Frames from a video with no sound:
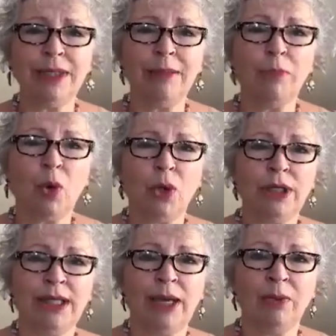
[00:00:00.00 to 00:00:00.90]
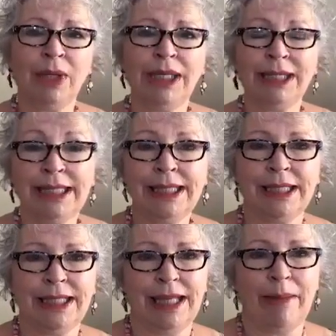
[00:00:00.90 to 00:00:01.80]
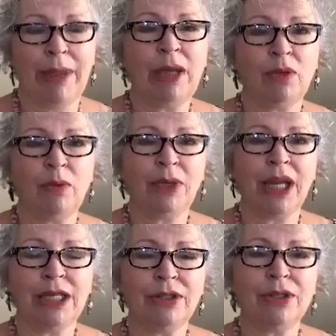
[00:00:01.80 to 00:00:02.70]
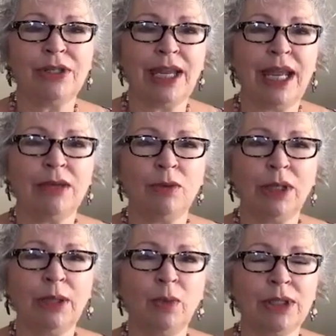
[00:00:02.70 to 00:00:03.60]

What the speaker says: important that we listen to them and that we understand really